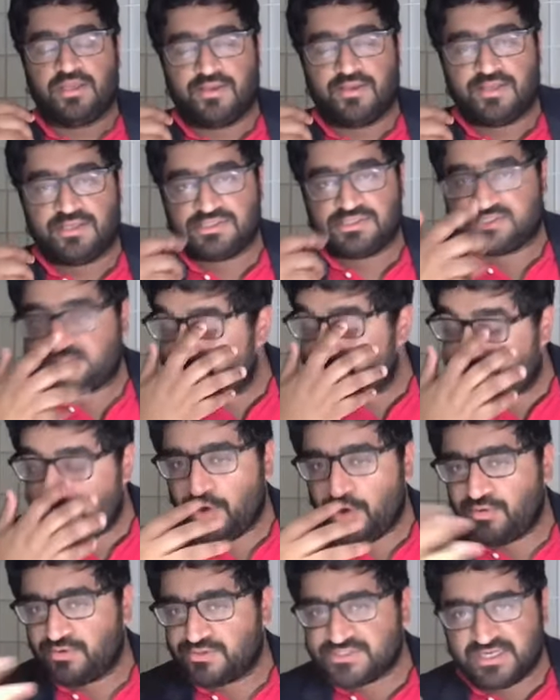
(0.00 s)

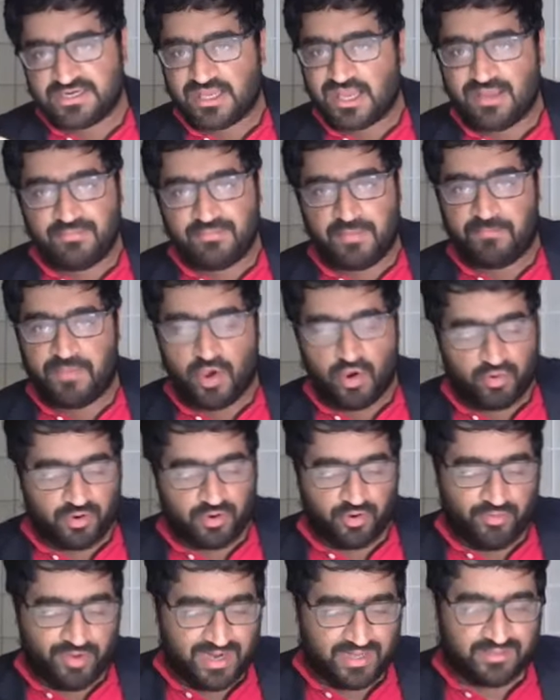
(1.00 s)
Suppose in a game of poker,
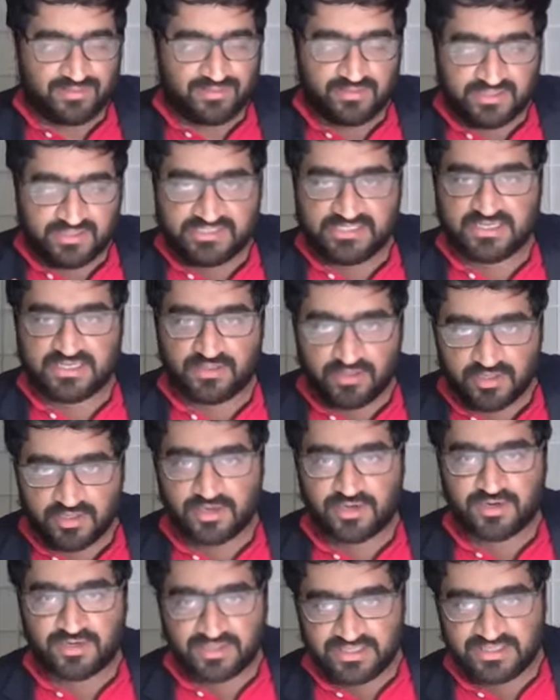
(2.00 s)
right, the
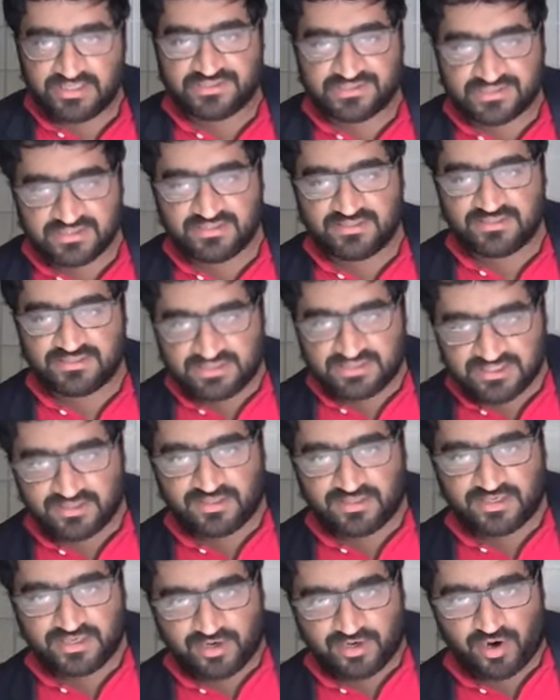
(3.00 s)
dealer is
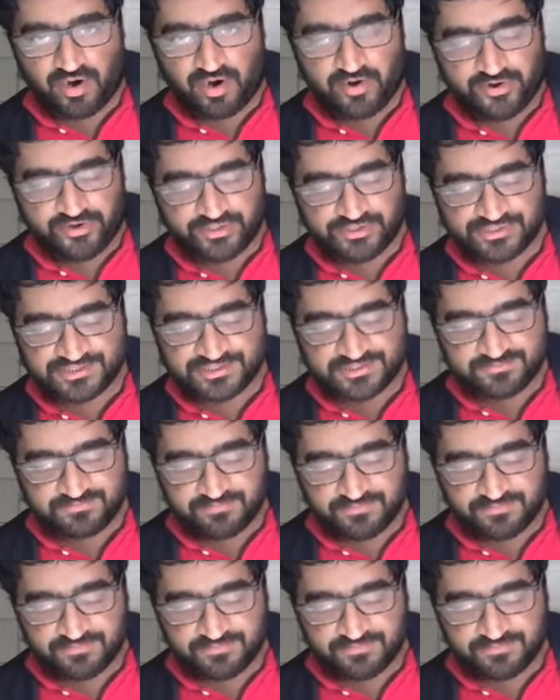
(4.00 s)
dealing cards,